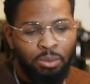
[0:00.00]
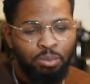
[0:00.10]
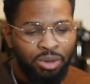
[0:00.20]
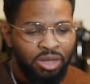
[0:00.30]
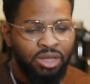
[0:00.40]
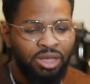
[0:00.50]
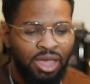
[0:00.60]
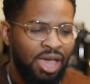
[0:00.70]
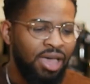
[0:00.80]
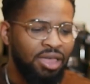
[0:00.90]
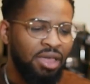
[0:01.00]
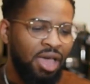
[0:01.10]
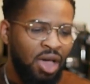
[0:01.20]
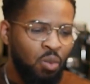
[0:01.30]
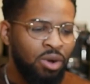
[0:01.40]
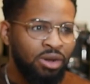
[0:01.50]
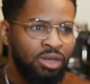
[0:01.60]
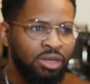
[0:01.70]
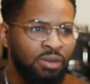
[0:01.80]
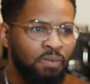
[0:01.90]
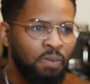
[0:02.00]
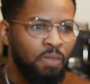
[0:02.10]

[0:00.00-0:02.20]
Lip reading: but I want to